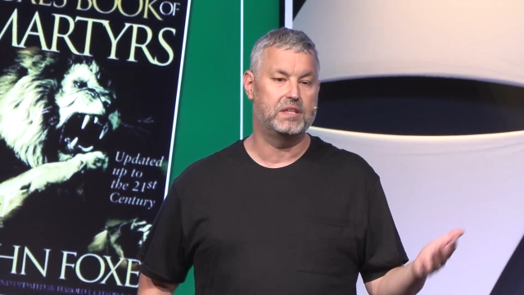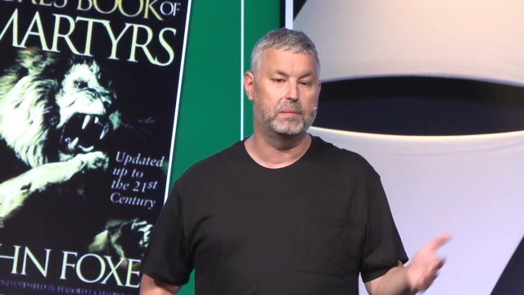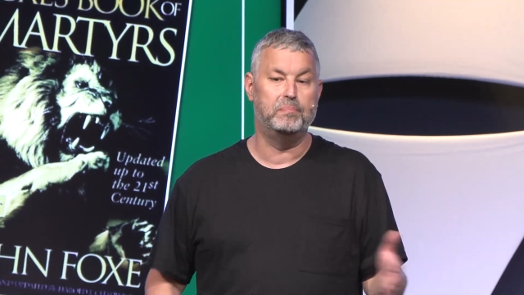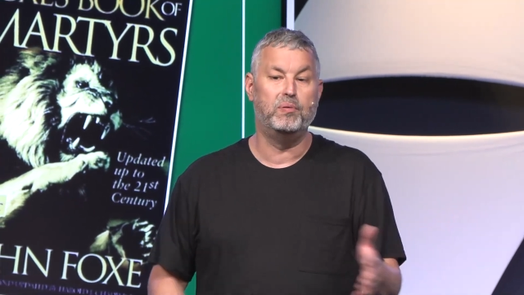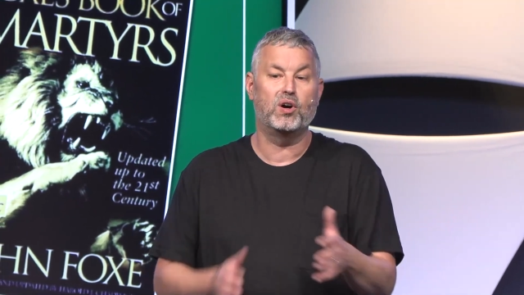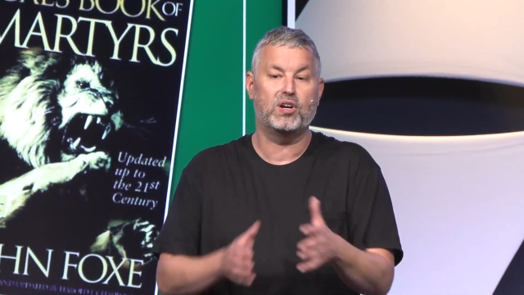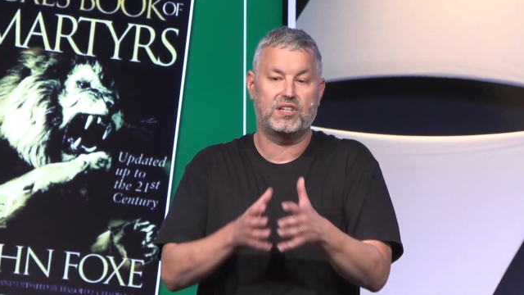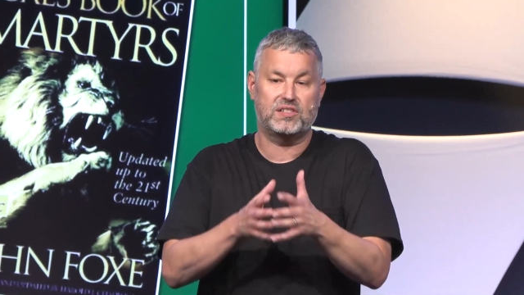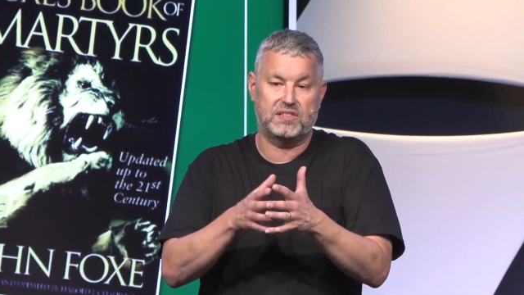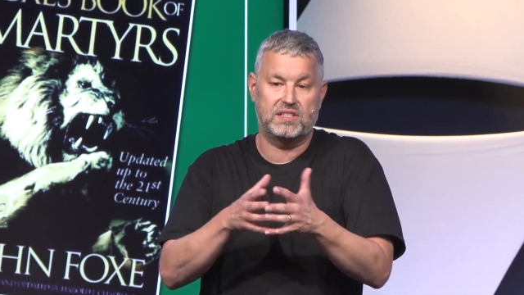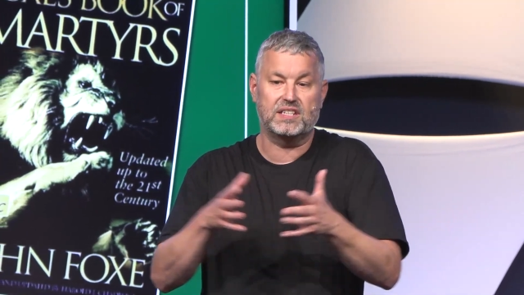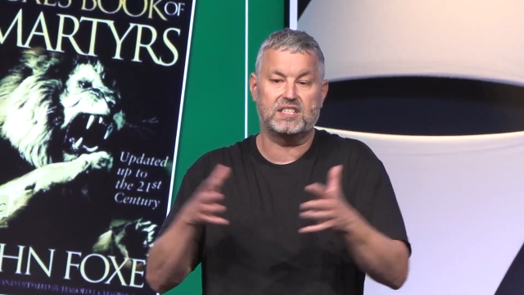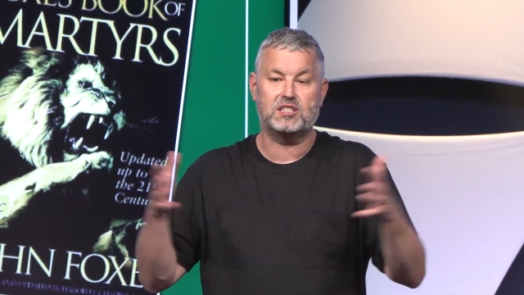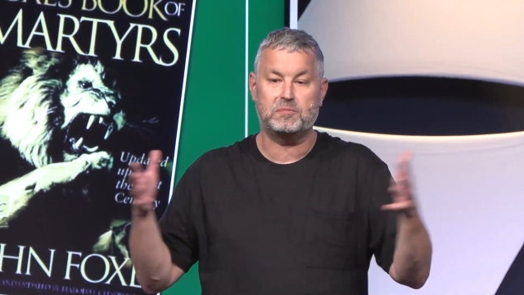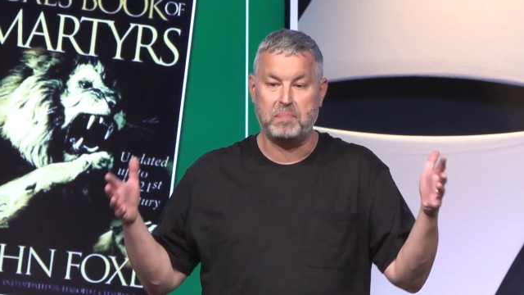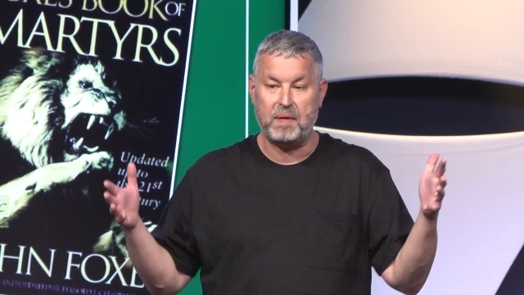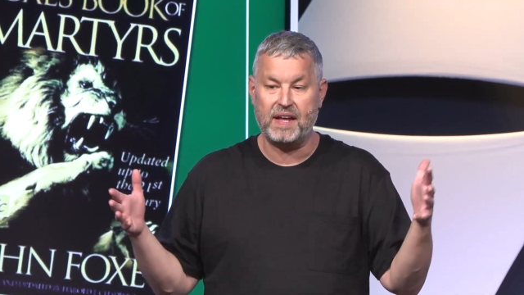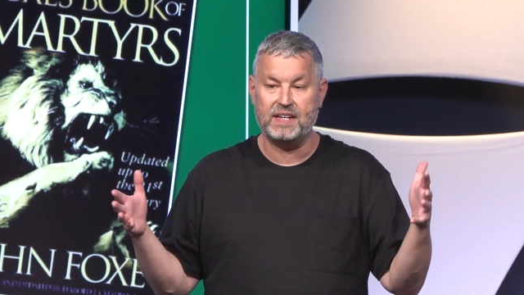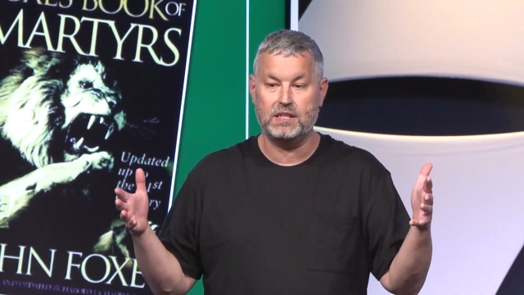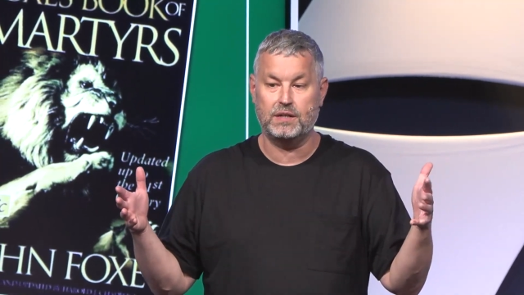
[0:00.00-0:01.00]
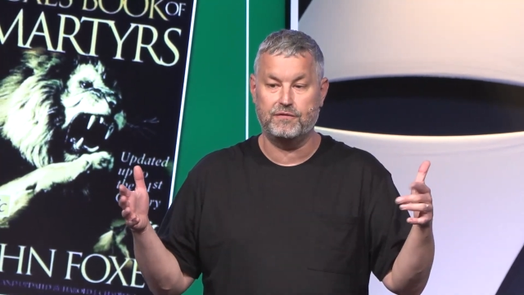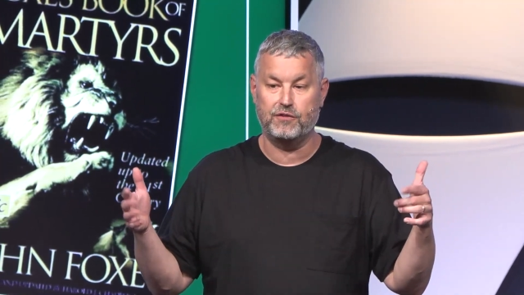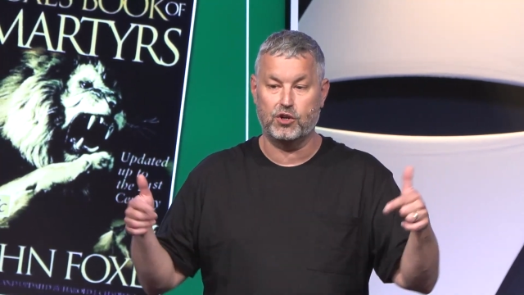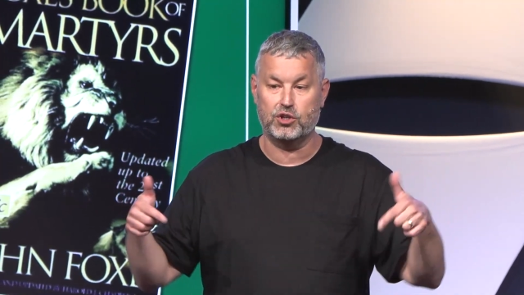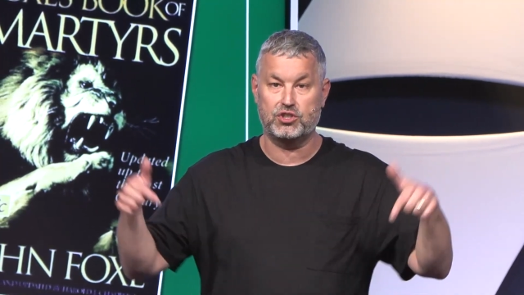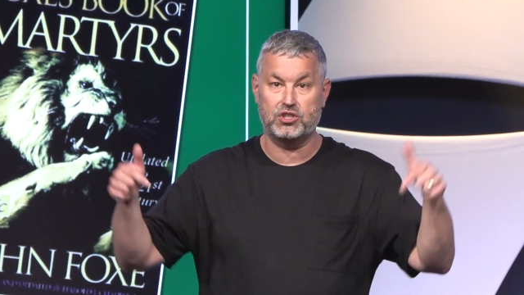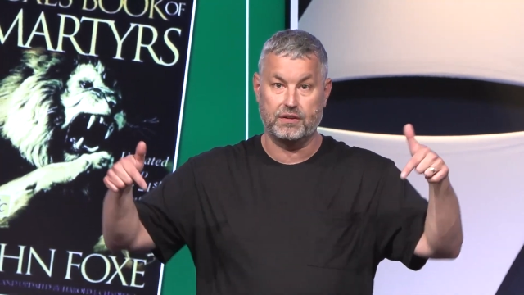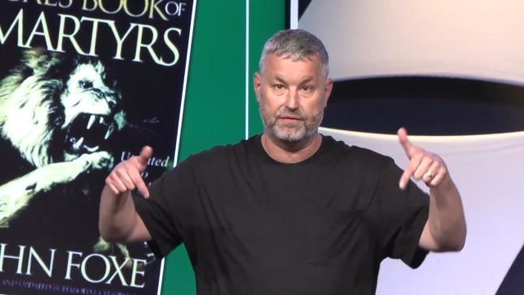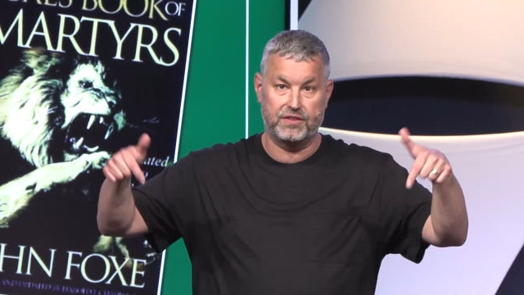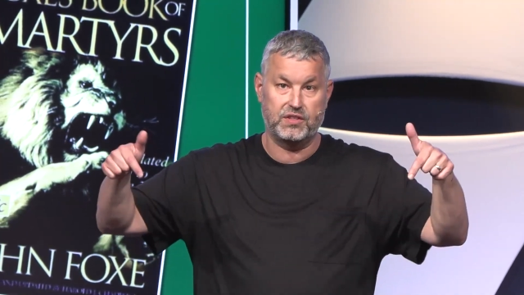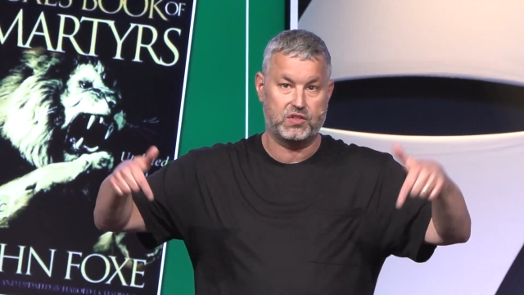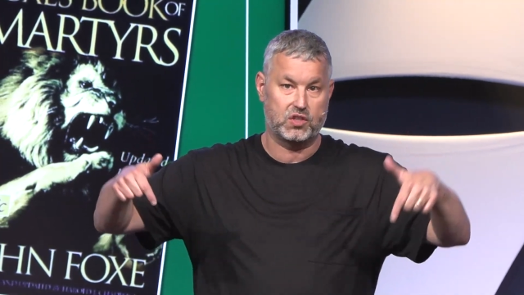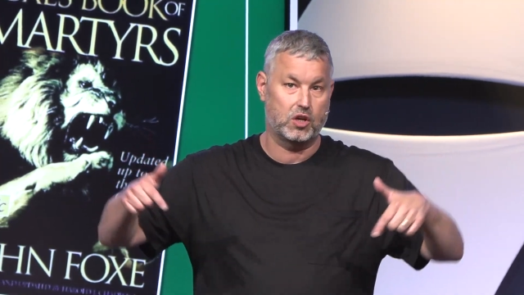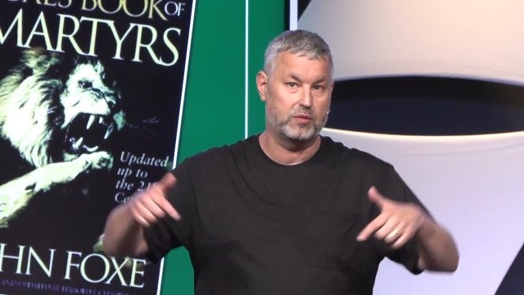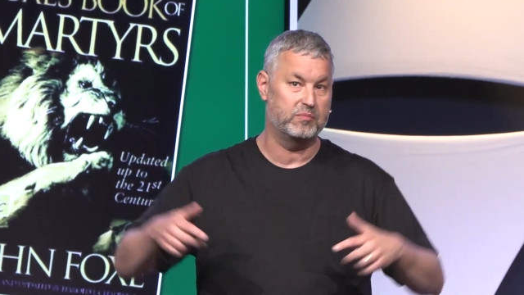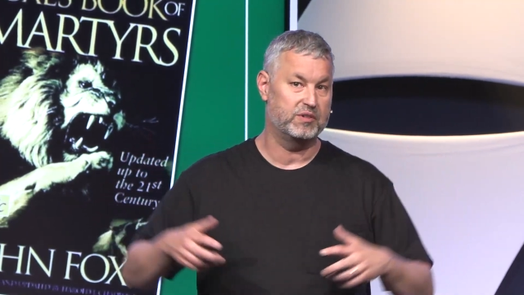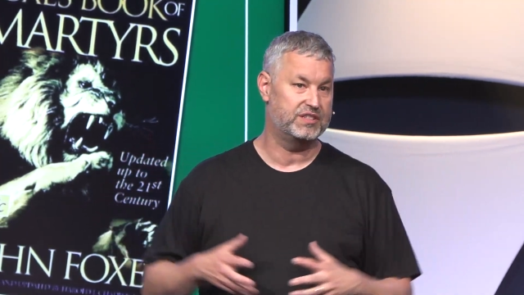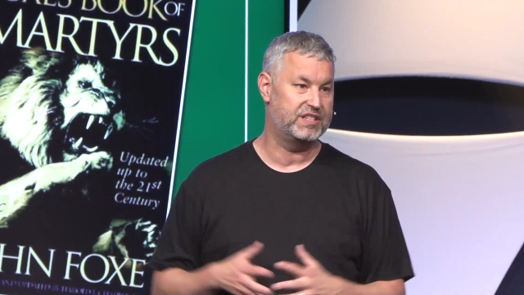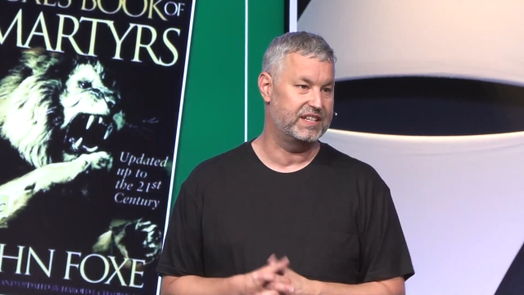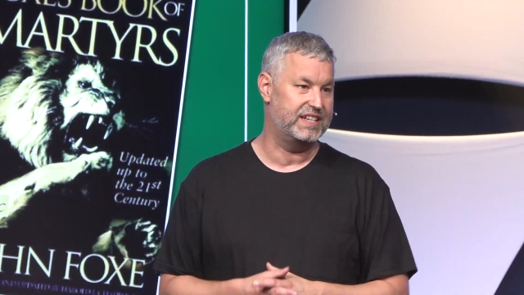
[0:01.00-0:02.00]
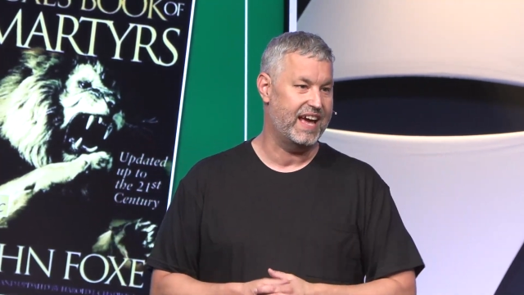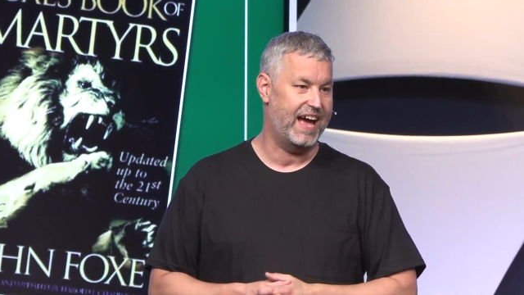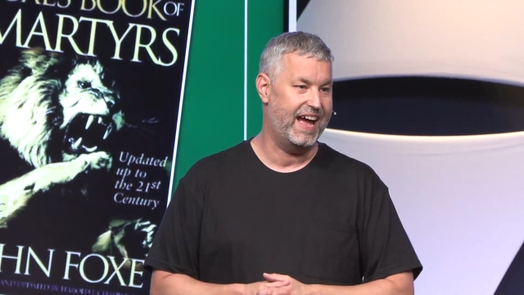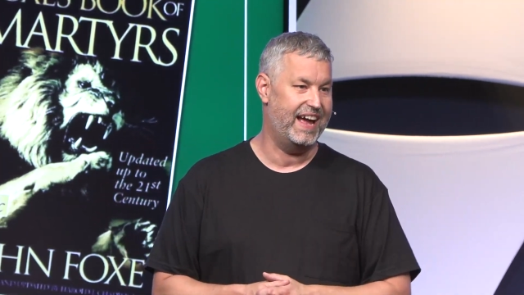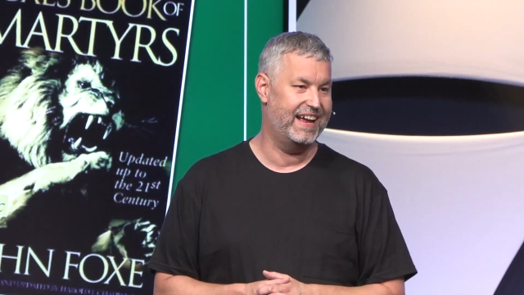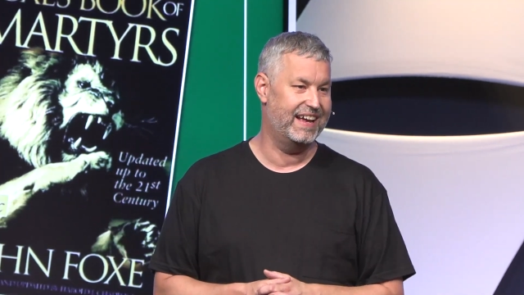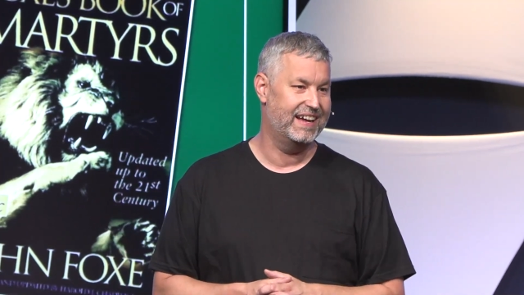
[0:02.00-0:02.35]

the book is an expanded version of the sermon today.